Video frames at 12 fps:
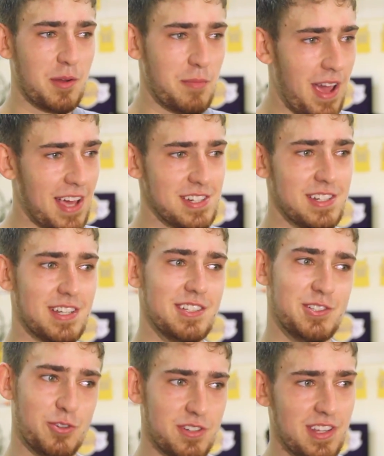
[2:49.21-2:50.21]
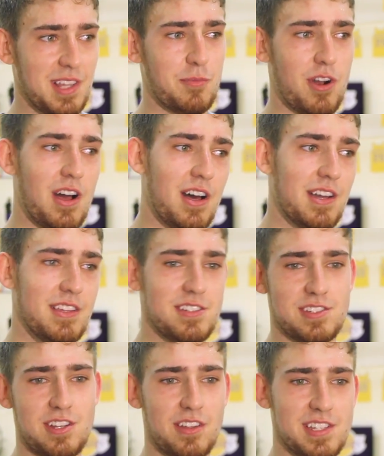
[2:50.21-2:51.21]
on Magic and Jordan and LeBron and just all